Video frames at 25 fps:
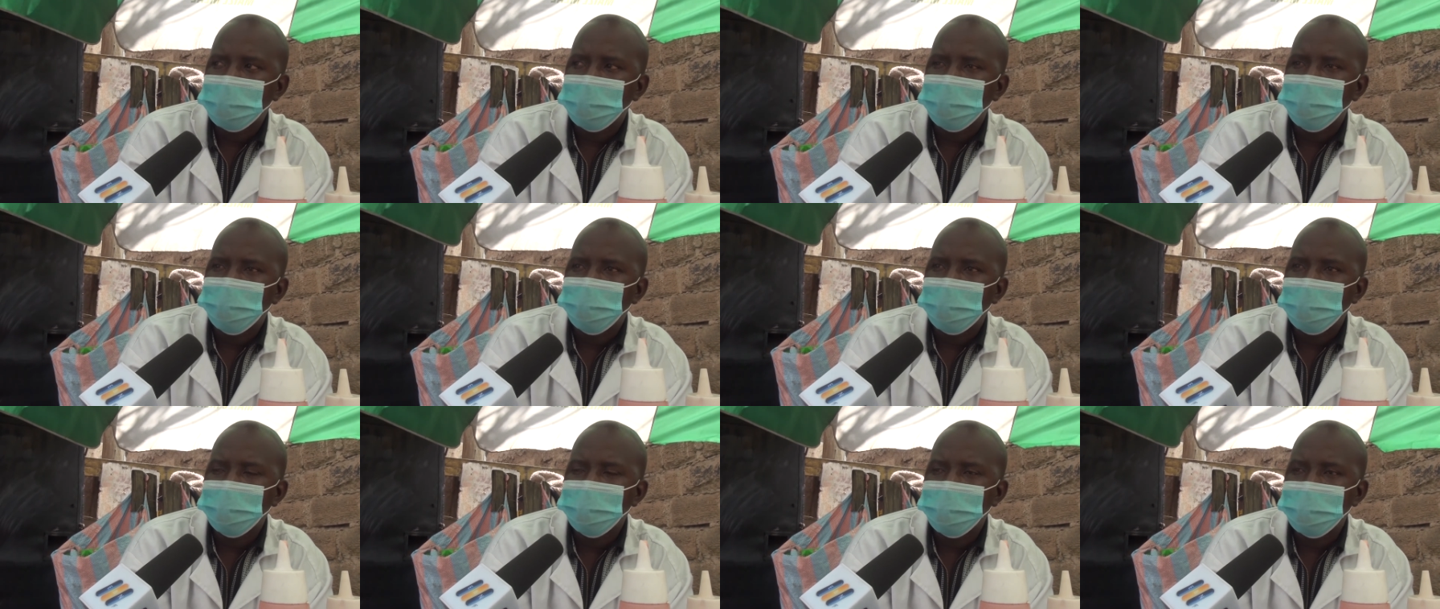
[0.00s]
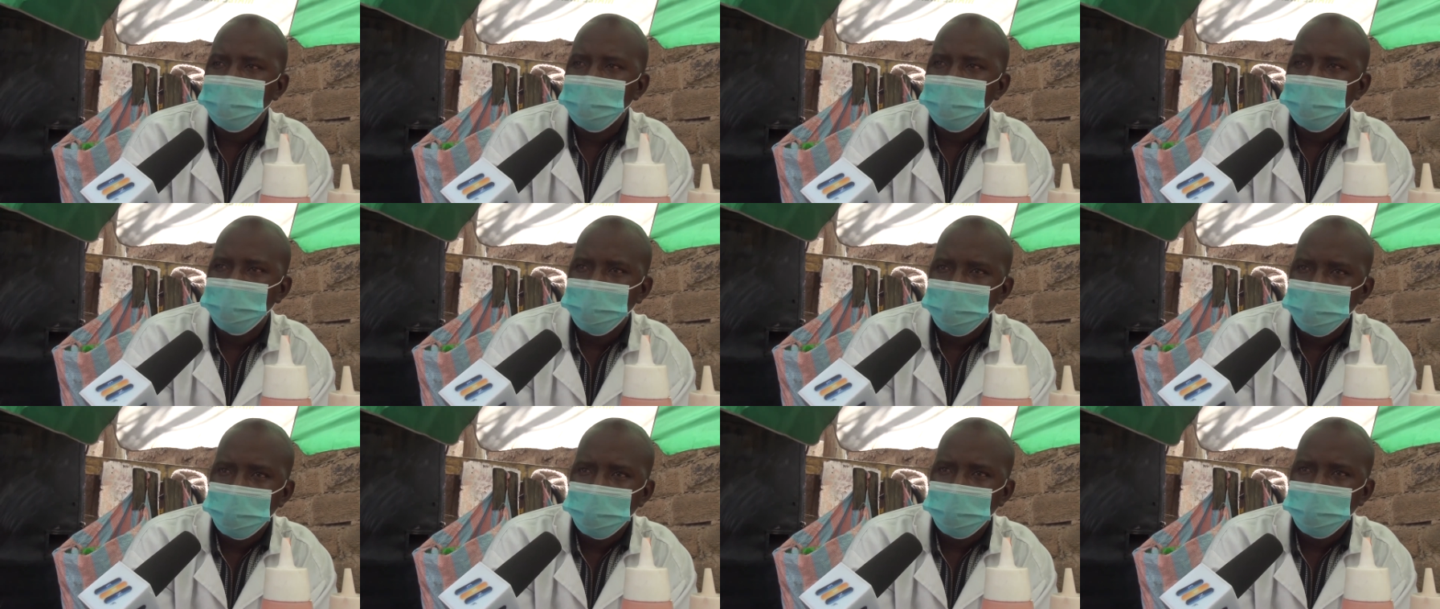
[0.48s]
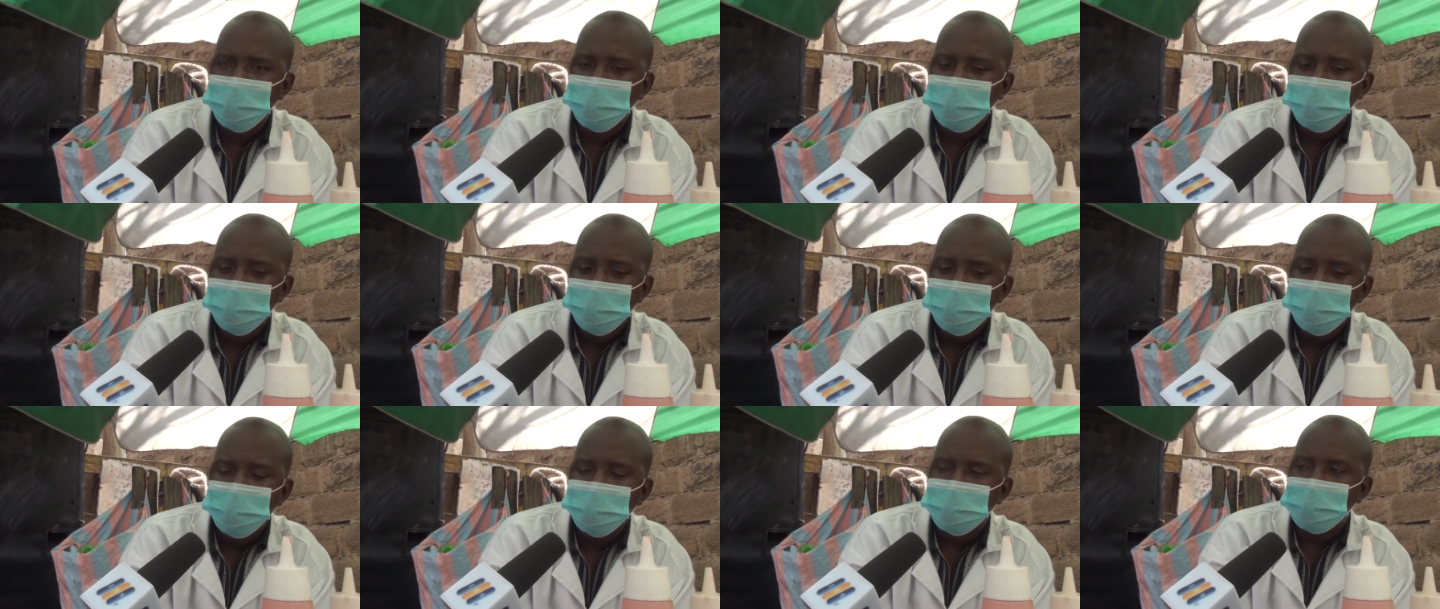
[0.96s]
kumwamini Mungu
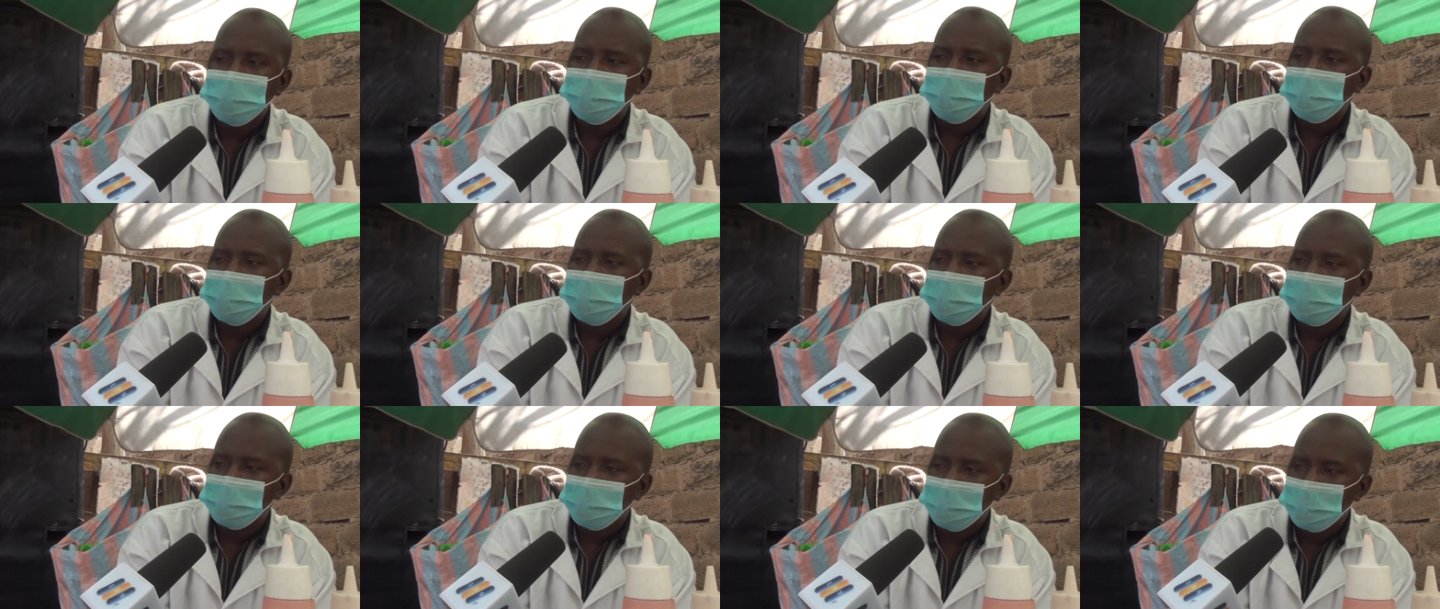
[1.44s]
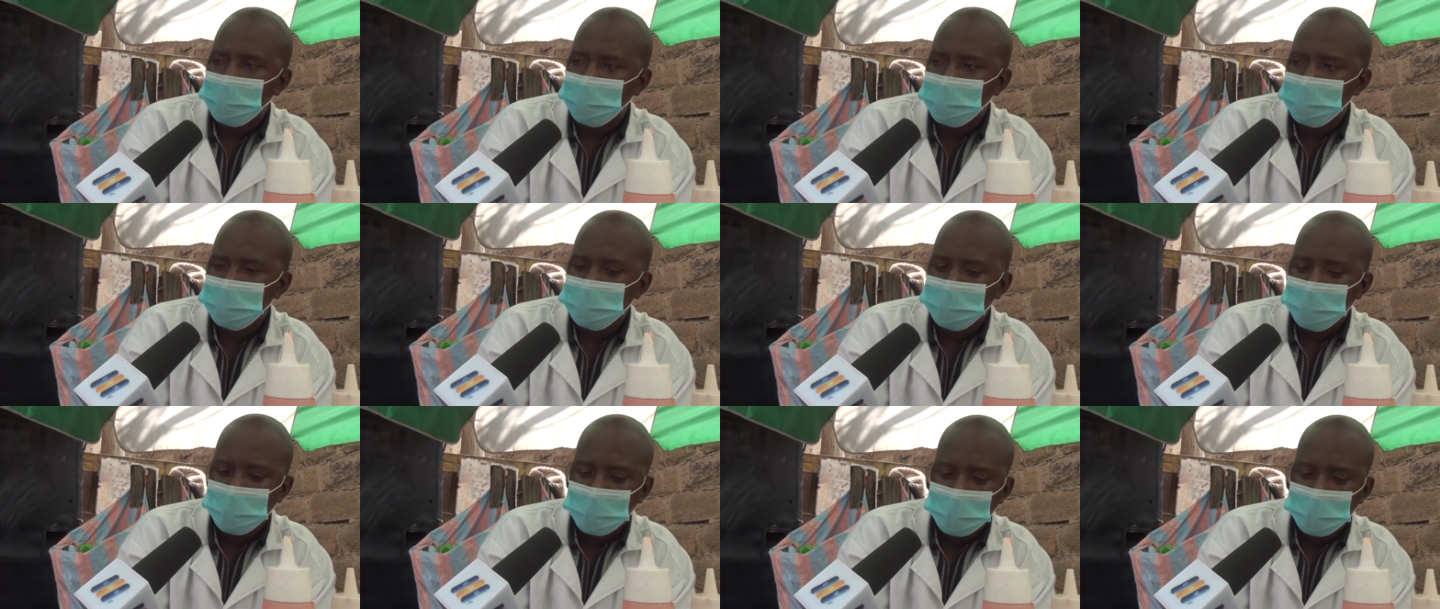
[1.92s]
tutapata suluhisho.